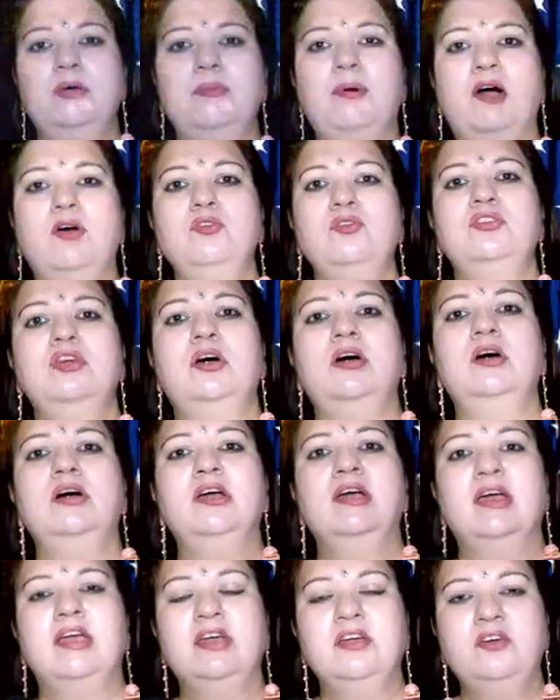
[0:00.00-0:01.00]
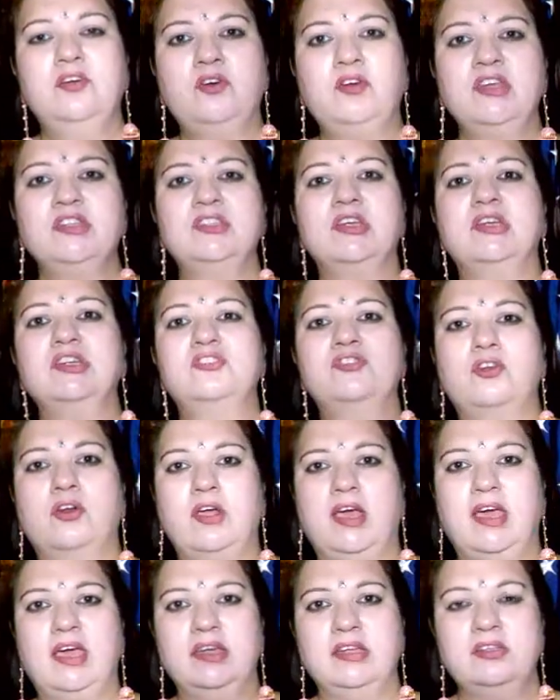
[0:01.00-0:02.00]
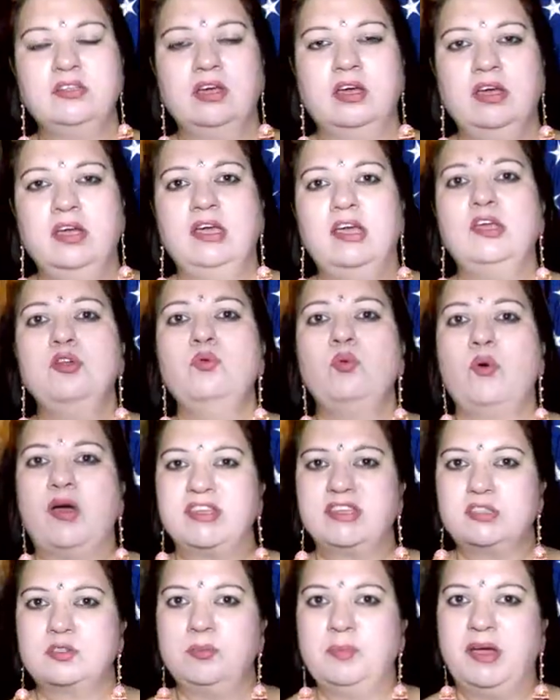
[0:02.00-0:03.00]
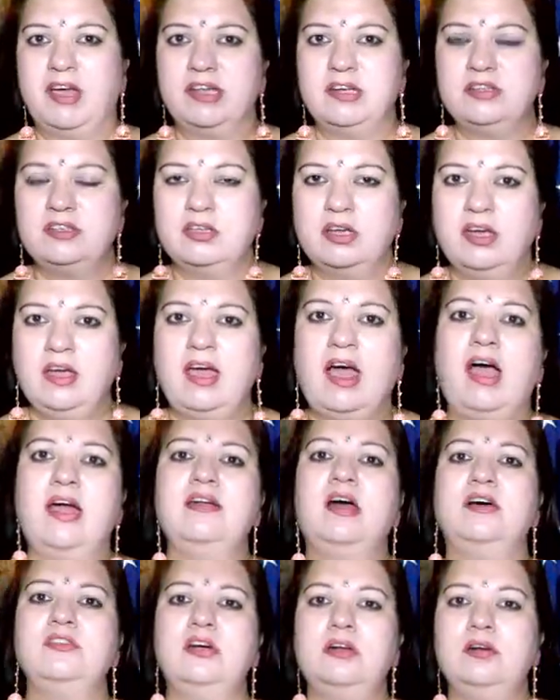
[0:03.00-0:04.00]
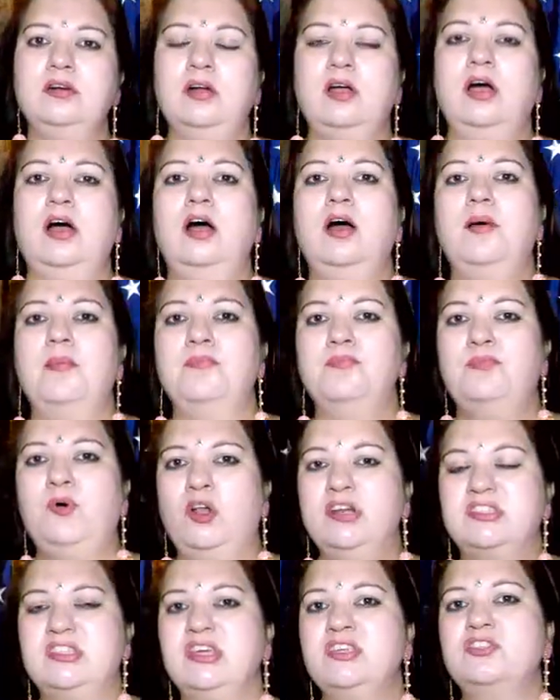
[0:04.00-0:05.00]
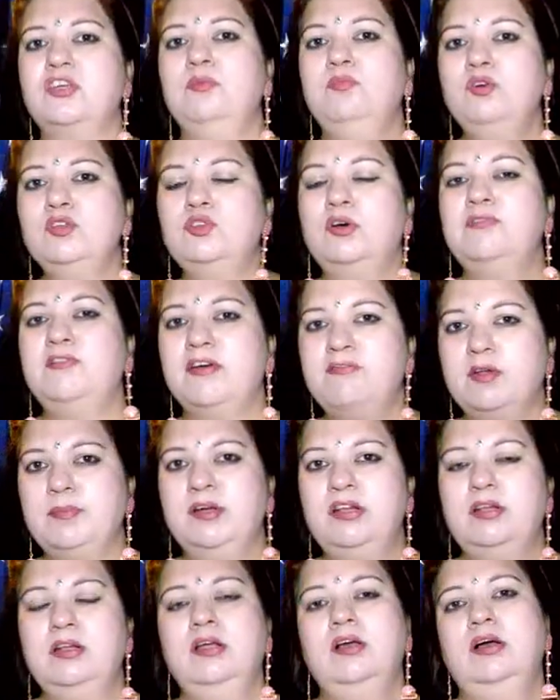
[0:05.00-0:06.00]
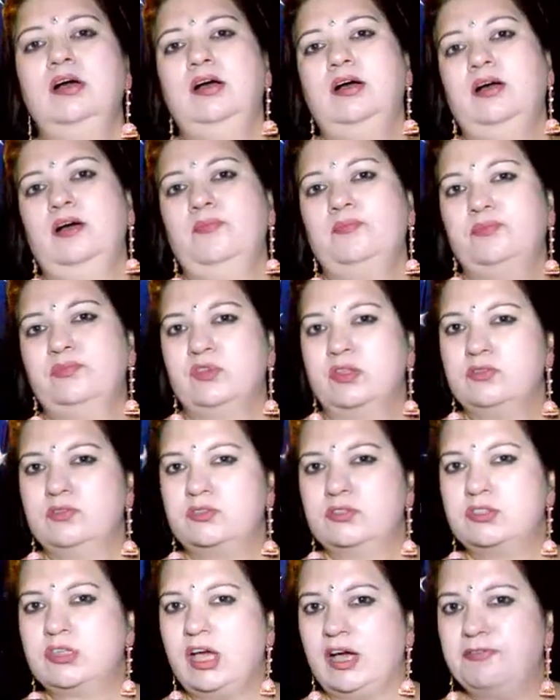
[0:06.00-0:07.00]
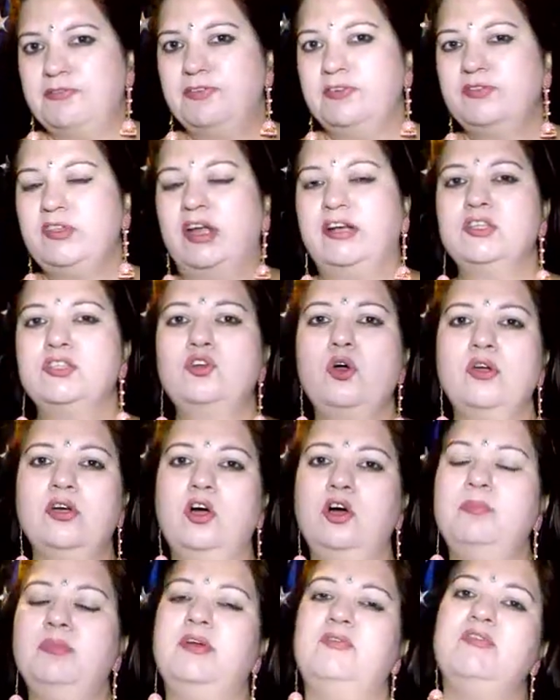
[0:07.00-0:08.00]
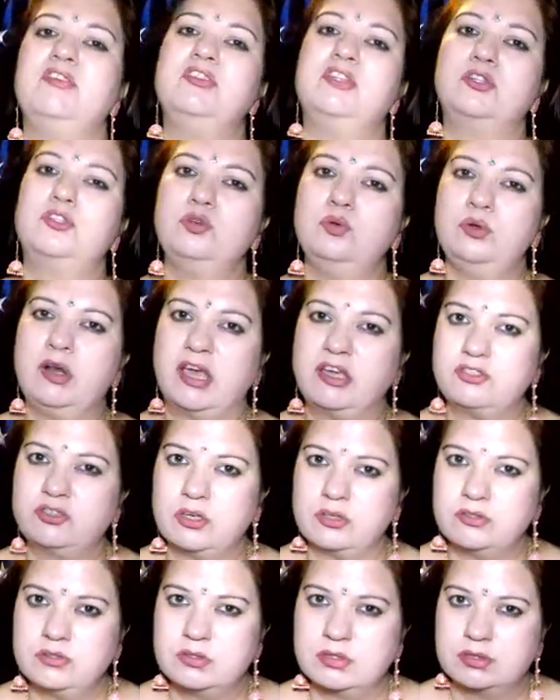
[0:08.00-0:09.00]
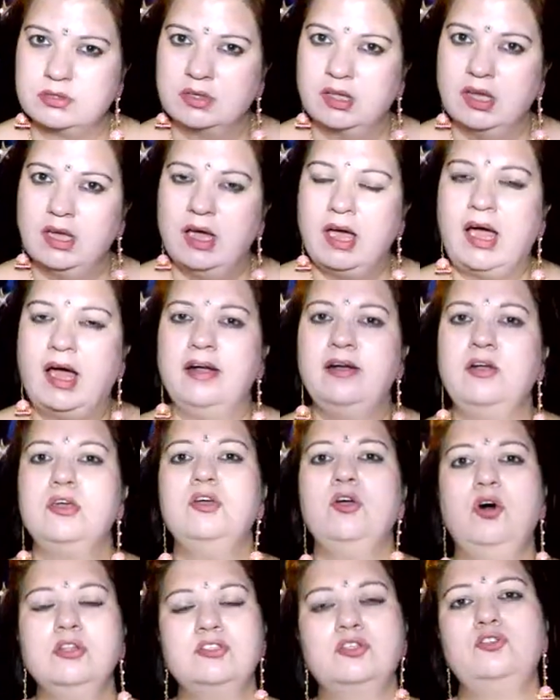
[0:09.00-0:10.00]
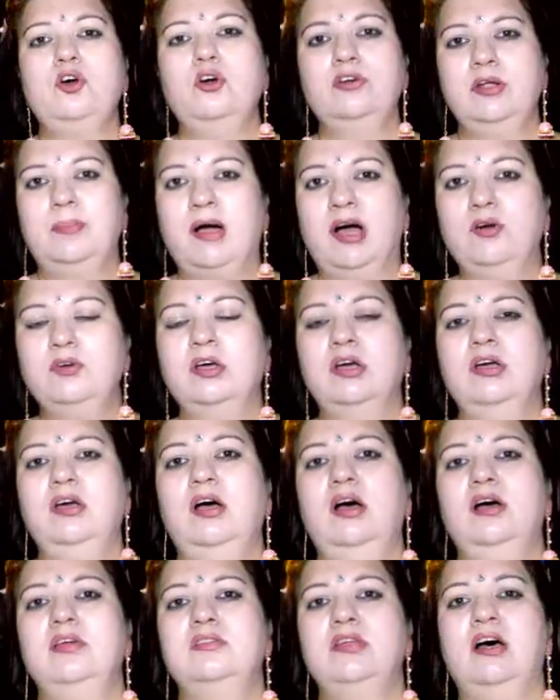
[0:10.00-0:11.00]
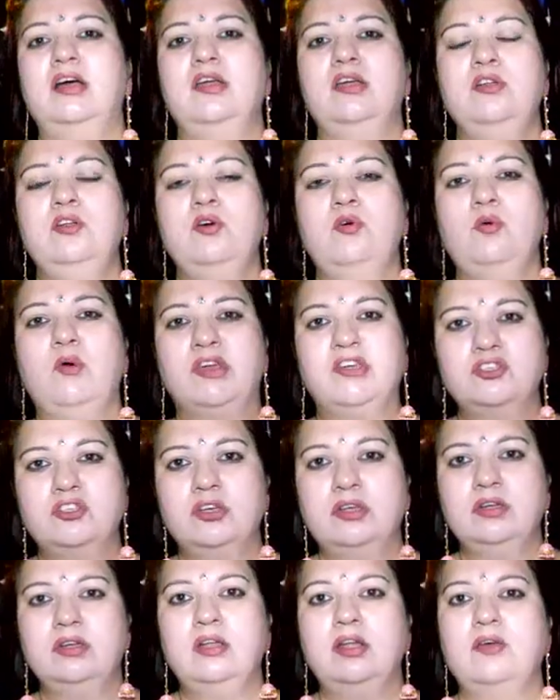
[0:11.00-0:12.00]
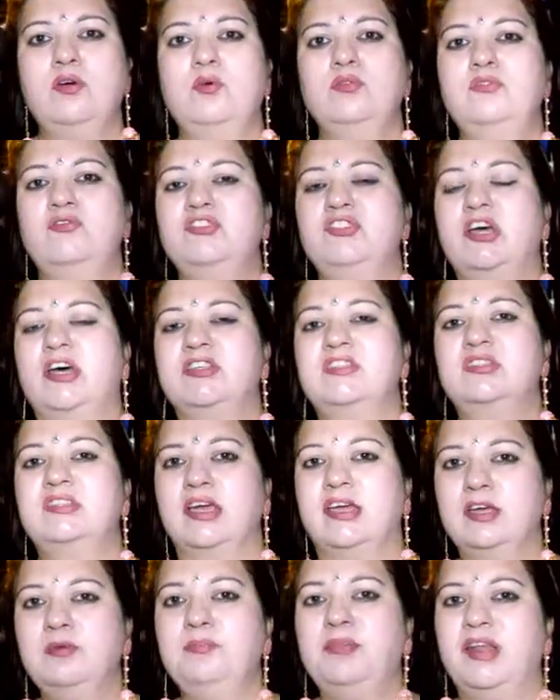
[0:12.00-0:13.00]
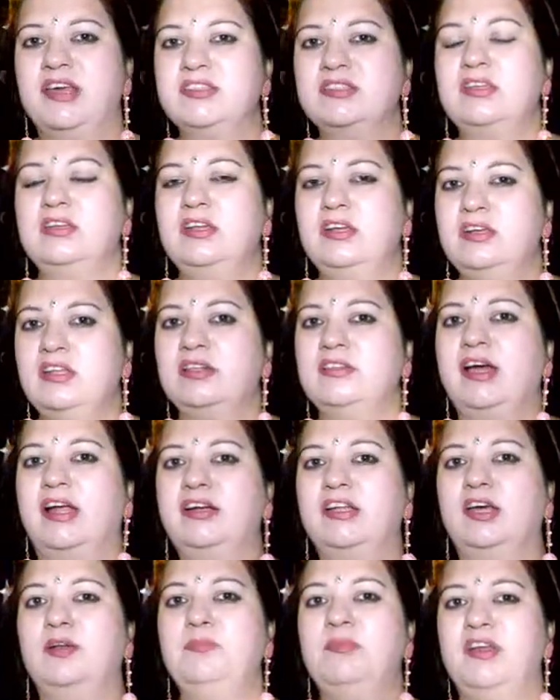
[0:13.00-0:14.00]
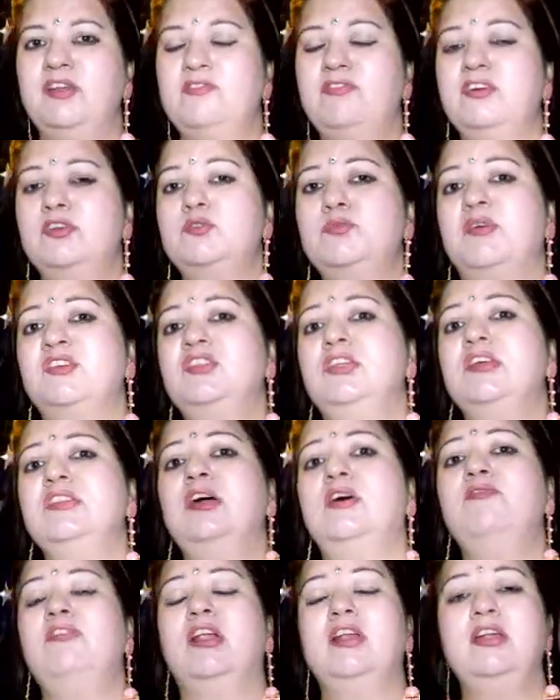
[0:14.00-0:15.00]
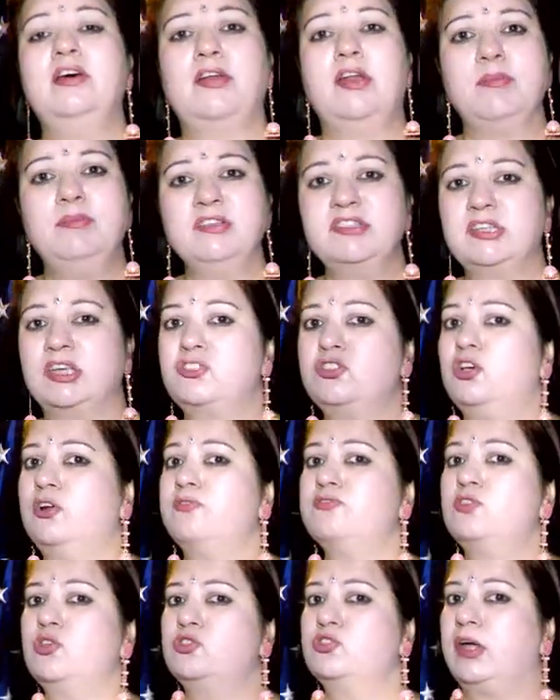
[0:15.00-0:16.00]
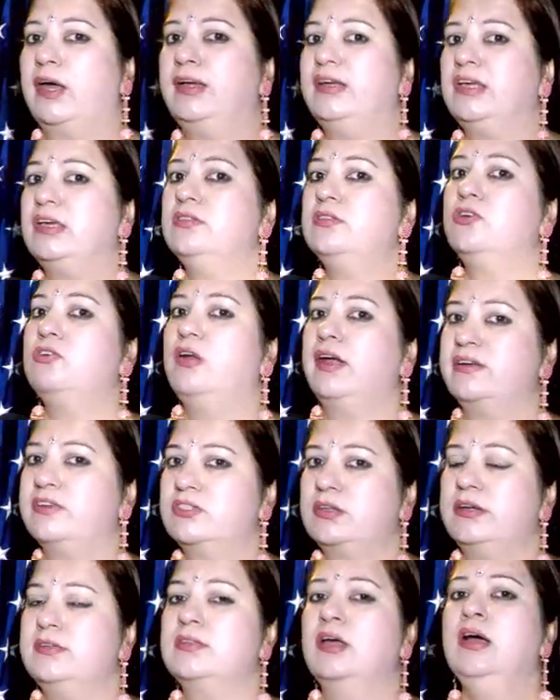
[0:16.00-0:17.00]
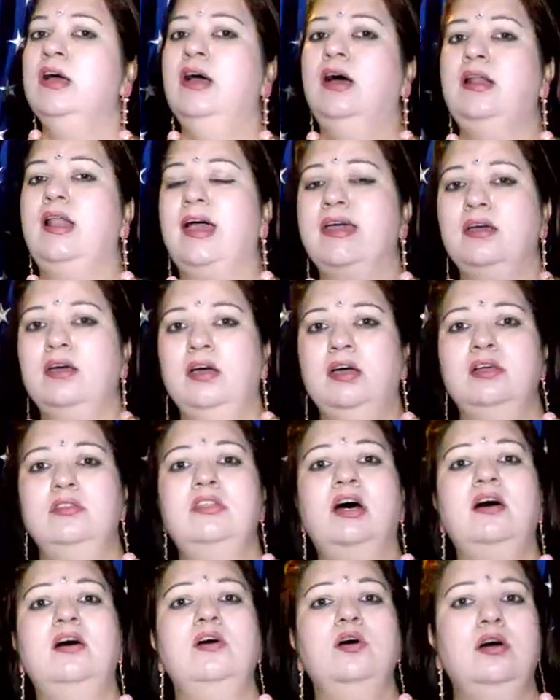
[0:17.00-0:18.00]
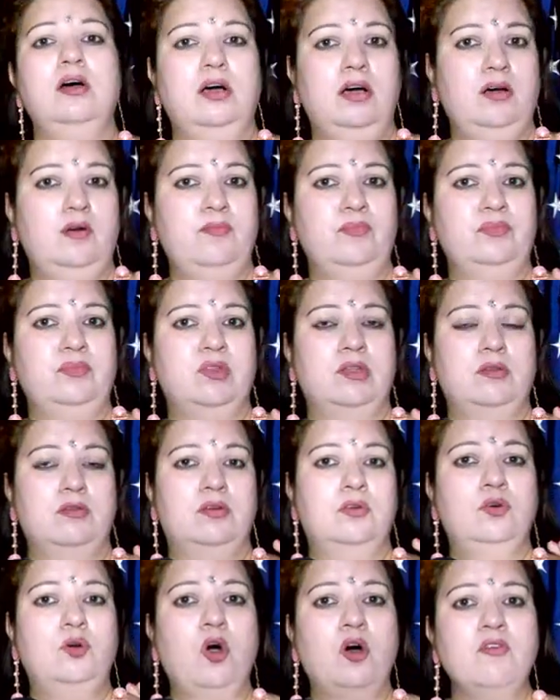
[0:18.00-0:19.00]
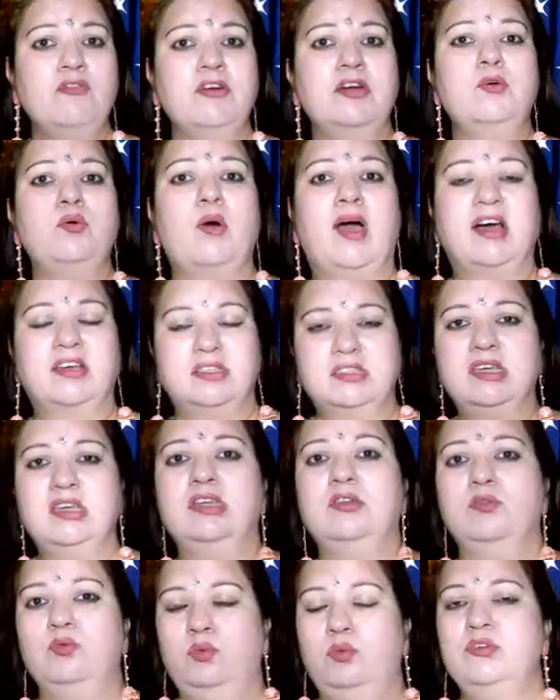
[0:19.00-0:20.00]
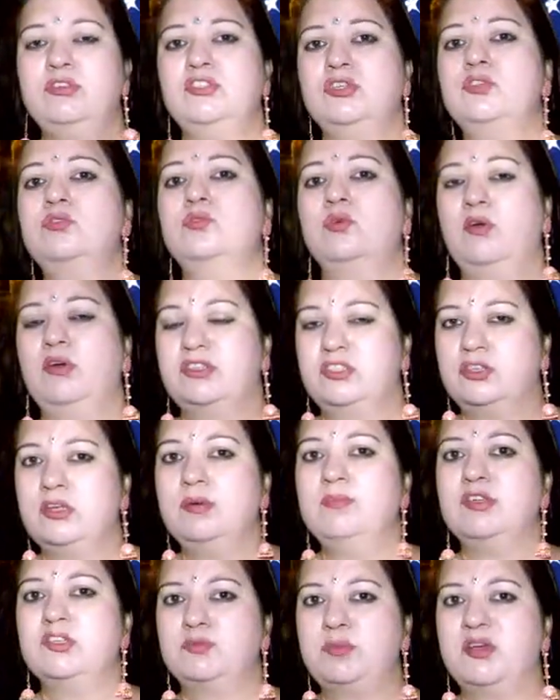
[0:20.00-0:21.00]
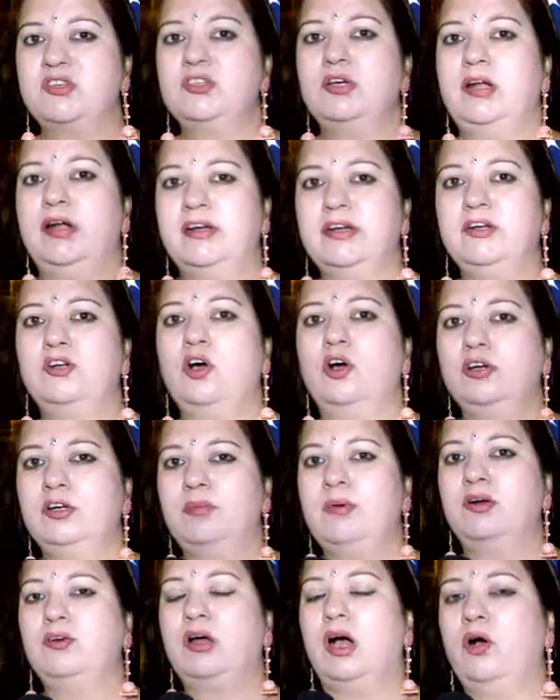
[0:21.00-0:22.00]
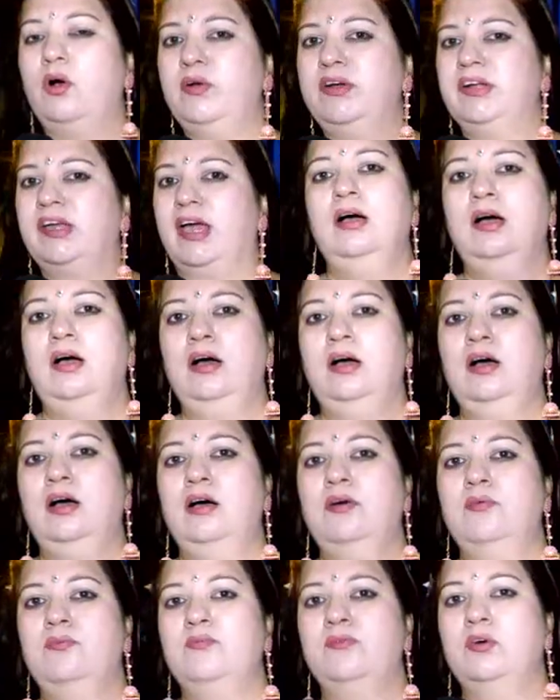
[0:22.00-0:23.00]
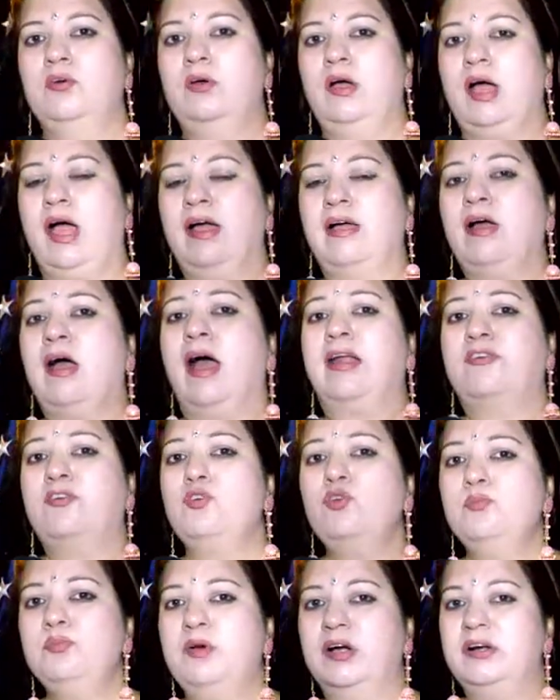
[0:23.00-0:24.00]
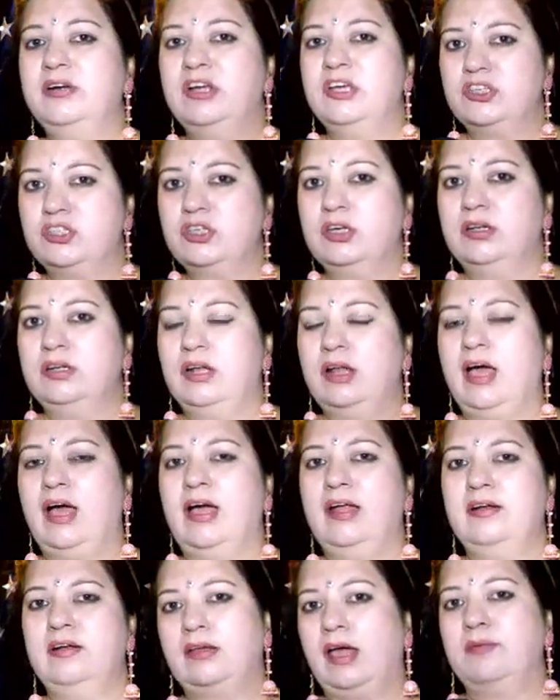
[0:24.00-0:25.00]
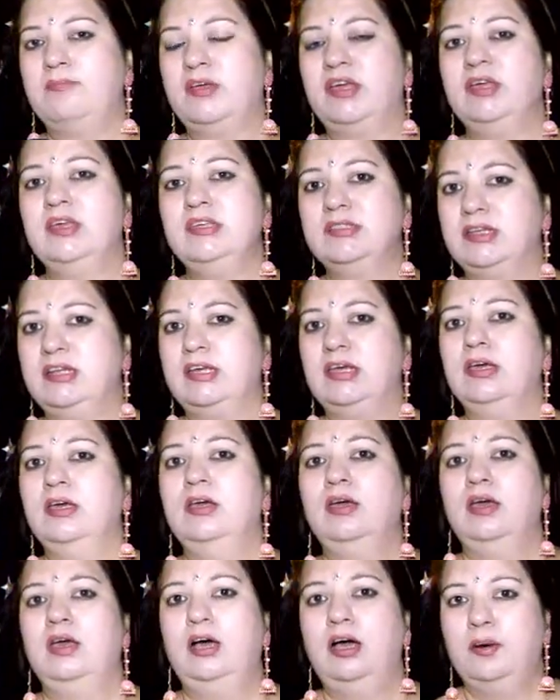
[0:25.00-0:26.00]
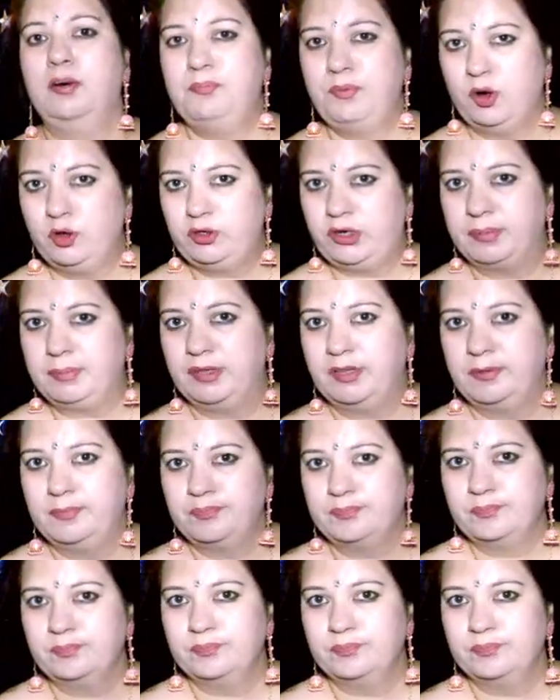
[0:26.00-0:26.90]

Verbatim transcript: about the increasing trade, investment and other policies and mutual favorable stuff that is going on between the 2 nations. And he also talked about innovation which has taken place in India that can benefit especially the vulnerable section of society in the United States, like the COVID vaccine, which is extremely special, and he talked about how it can be stored in room condition and can be easily portable.